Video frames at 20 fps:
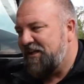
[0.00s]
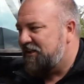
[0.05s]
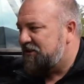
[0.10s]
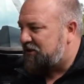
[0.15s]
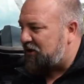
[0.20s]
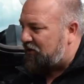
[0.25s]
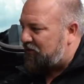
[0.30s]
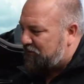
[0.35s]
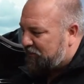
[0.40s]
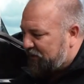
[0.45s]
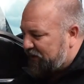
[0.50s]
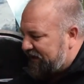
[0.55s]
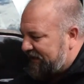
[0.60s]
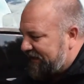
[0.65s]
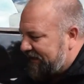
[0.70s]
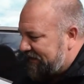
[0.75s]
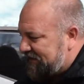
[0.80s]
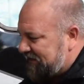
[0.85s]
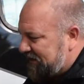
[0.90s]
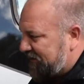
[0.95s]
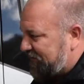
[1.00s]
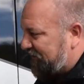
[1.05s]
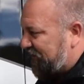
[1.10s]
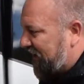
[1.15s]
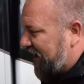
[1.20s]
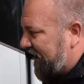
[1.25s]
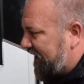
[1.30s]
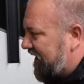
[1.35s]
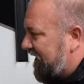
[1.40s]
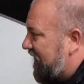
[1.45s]
So pretty easy to
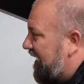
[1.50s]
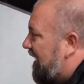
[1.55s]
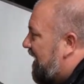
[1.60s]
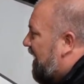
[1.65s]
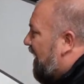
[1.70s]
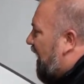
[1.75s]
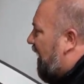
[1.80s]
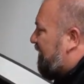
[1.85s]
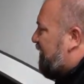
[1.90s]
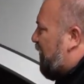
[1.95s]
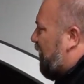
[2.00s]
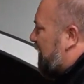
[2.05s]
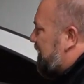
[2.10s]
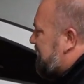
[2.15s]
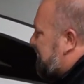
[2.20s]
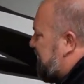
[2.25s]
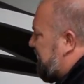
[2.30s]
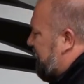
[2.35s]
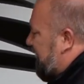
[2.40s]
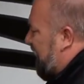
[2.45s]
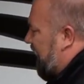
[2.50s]
find. Of course,